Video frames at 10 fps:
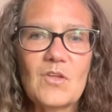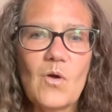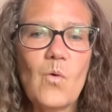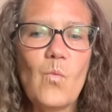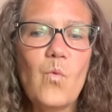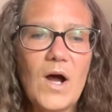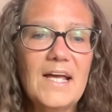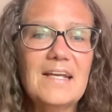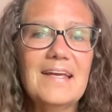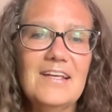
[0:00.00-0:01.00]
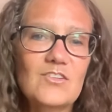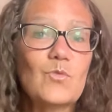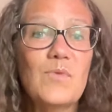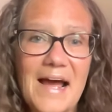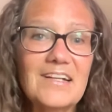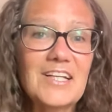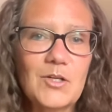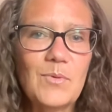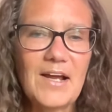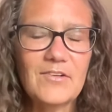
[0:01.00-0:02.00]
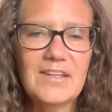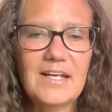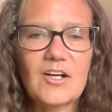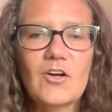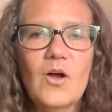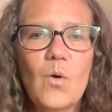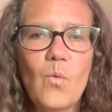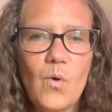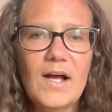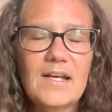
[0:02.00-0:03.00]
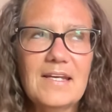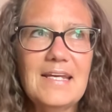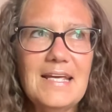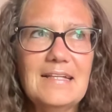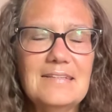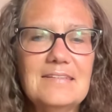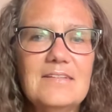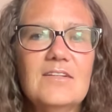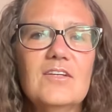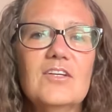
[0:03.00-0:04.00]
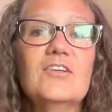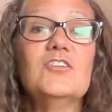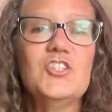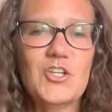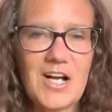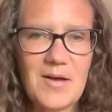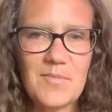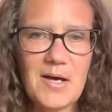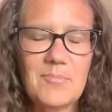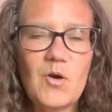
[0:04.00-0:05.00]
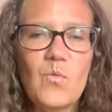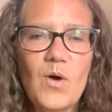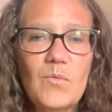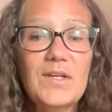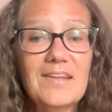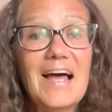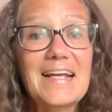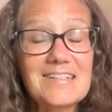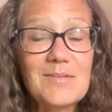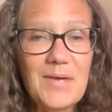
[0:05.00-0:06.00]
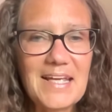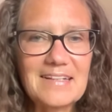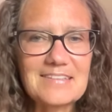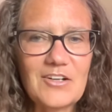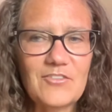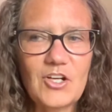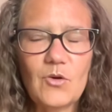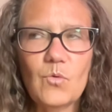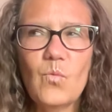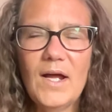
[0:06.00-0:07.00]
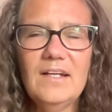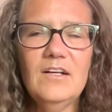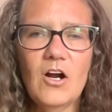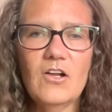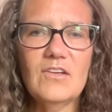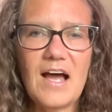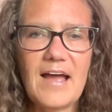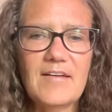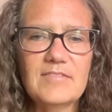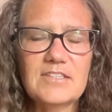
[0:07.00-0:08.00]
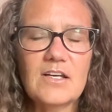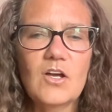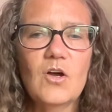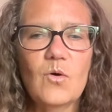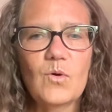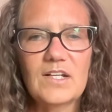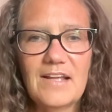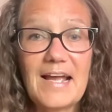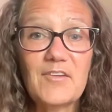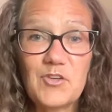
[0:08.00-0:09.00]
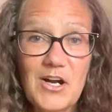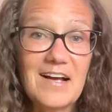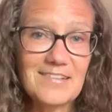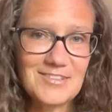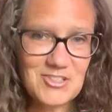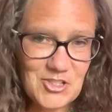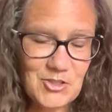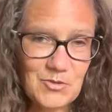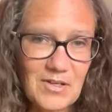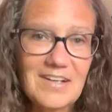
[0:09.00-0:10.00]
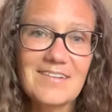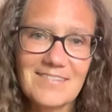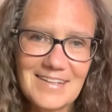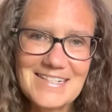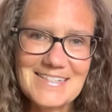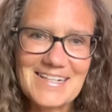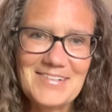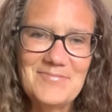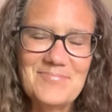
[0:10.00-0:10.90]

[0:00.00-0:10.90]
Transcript: what is rattling around in there, what needs to come up, what would like to make itself known, what in our lives would like for us to listen.